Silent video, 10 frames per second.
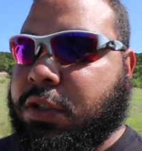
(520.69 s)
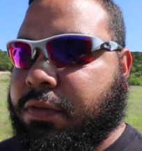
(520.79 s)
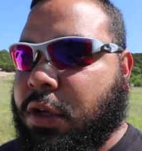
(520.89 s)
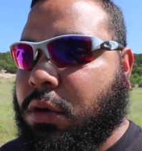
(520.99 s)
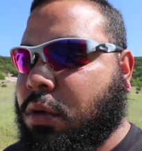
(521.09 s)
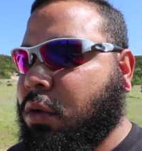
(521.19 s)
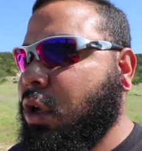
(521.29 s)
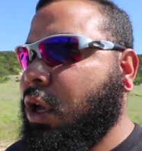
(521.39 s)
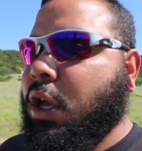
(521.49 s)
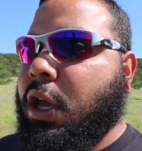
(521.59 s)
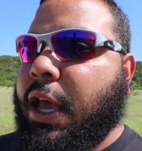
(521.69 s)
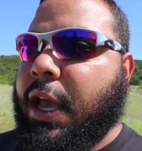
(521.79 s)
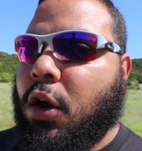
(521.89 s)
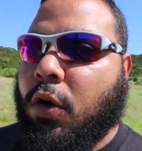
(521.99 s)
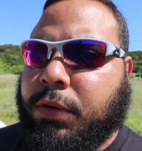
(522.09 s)
this vehicle,
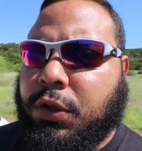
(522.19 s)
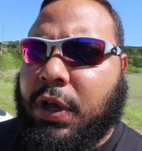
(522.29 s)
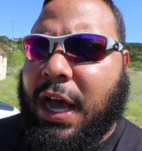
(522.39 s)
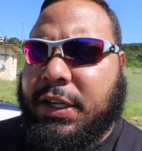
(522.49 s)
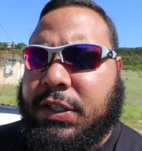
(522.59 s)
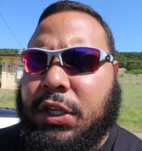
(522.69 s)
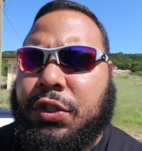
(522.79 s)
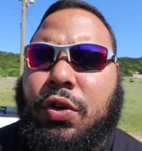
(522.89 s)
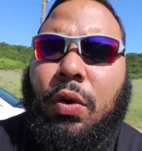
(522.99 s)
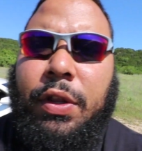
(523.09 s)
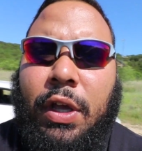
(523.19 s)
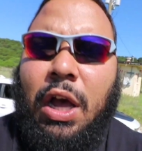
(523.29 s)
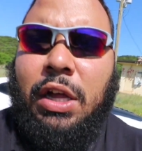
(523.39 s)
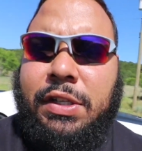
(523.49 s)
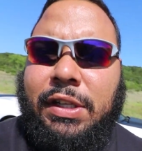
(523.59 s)
and hopefully you guys can enjoy the
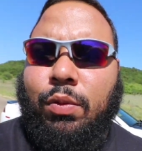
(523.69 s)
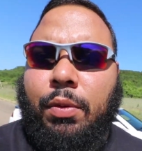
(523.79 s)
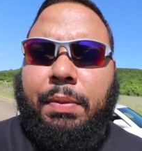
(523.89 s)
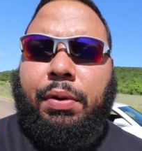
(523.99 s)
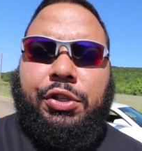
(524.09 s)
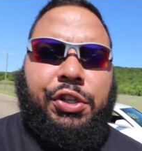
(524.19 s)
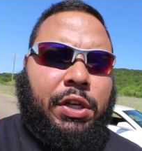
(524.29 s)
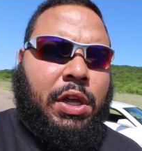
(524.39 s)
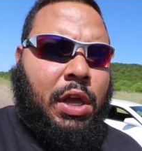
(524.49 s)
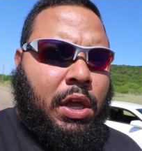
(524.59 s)
content that we'll be pushing.